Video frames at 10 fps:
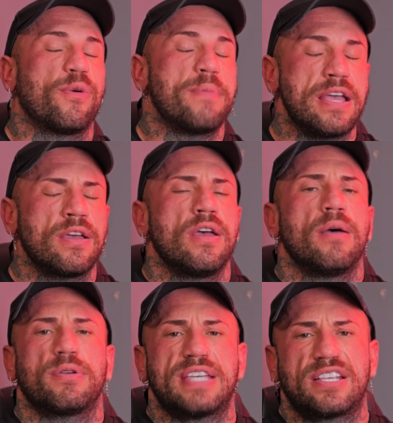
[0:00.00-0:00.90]
For me,
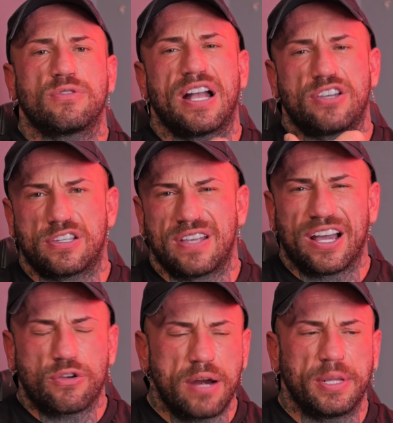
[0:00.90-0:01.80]
potatoes digest
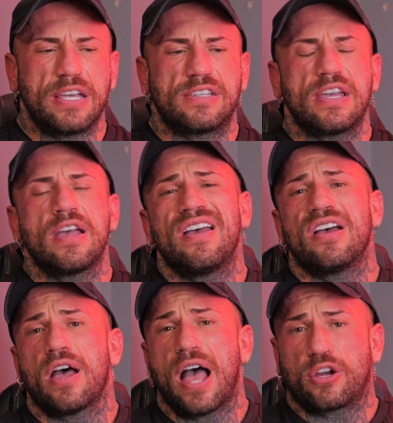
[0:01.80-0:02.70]
incredibly easy,
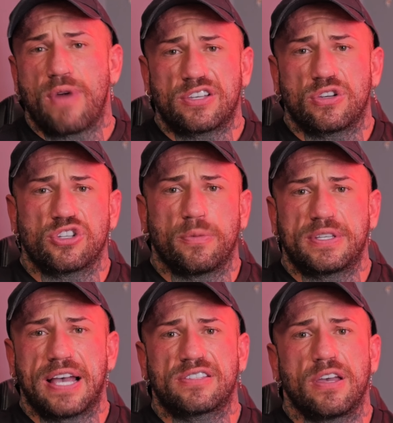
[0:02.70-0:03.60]
a great source of
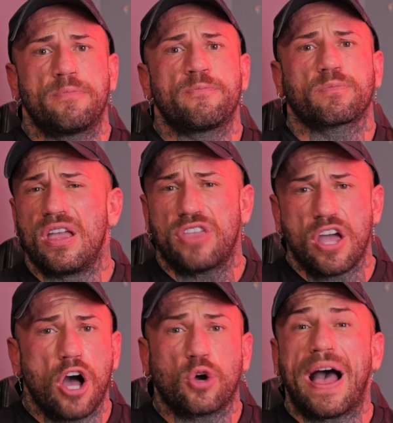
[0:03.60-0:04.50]
potassium. They
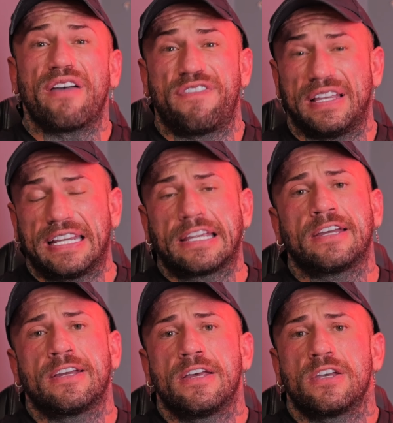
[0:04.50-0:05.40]
are quite
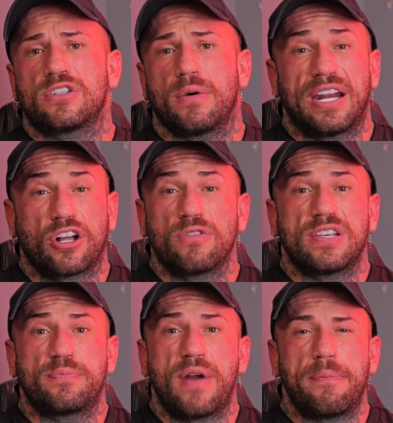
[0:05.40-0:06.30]
filling, so in a
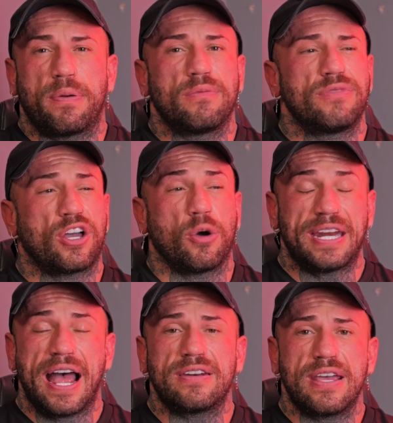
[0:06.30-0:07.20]
contest prep, they come in
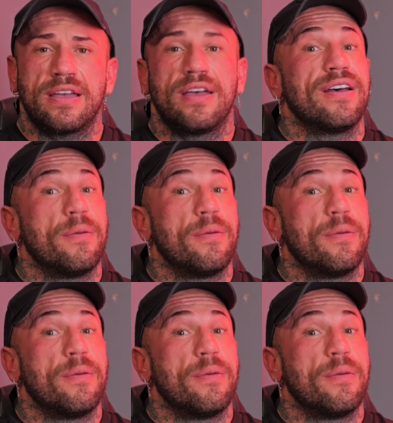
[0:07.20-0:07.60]
handy.